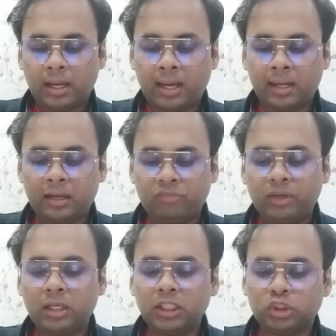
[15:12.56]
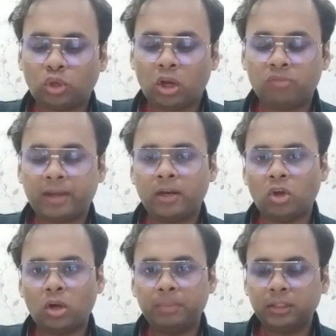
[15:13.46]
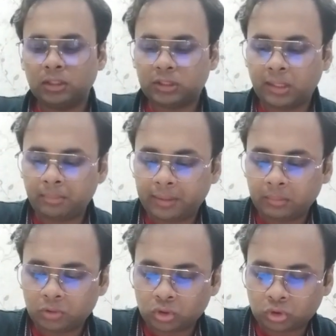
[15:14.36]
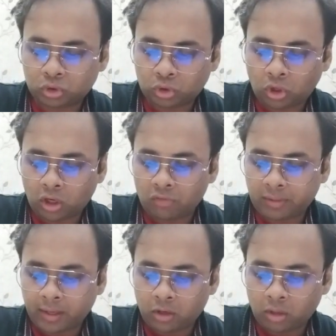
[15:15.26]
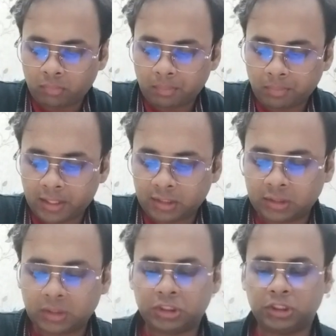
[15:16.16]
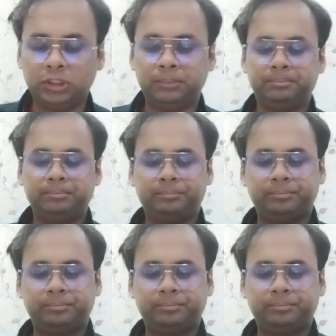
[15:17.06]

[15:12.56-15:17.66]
and definitely Saurav cannot be in the same team. So Saurav cannot be placed in this team.